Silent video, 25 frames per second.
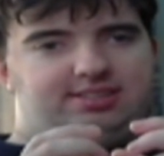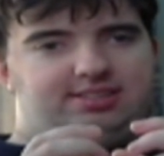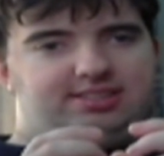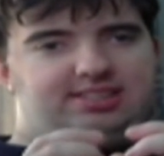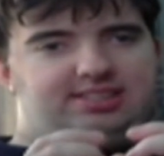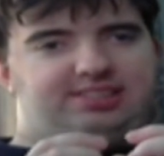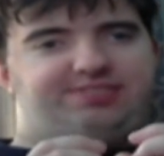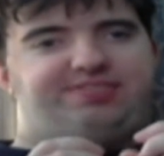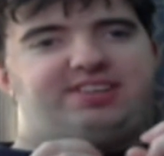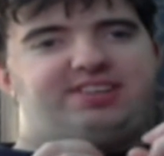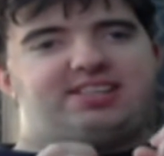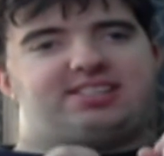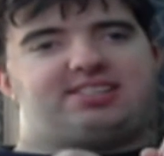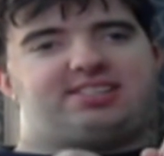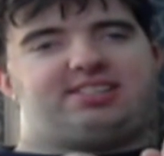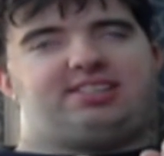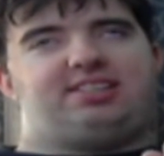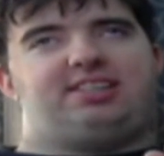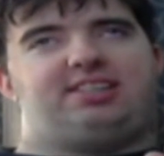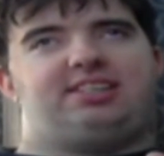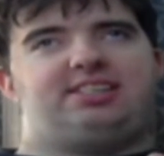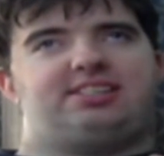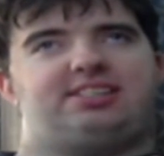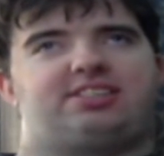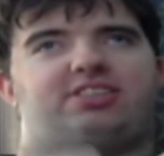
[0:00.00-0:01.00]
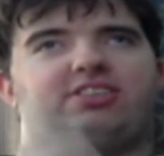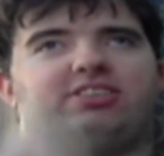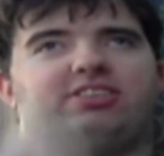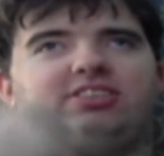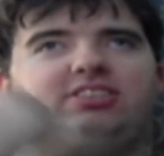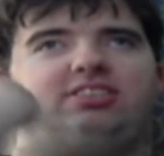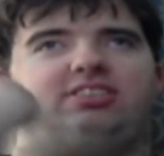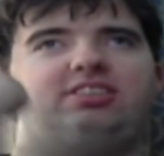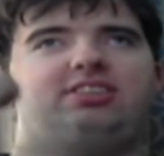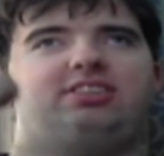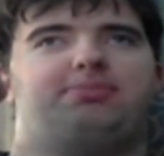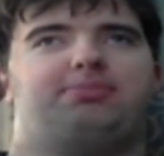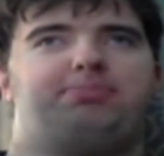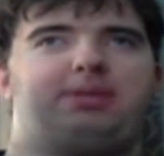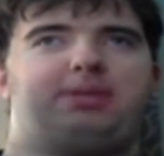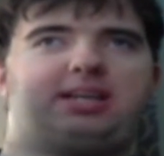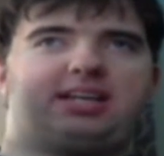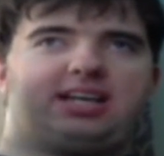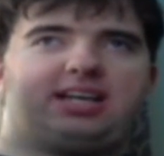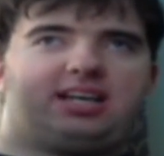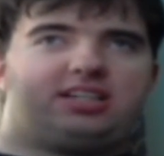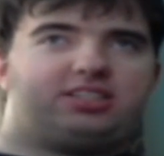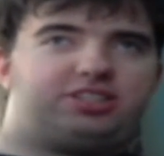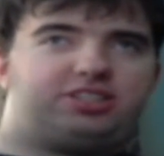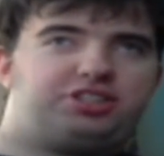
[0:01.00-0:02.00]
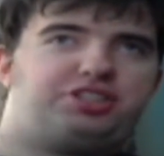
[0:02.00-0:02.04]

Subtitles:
Let's face it, he's got the big ass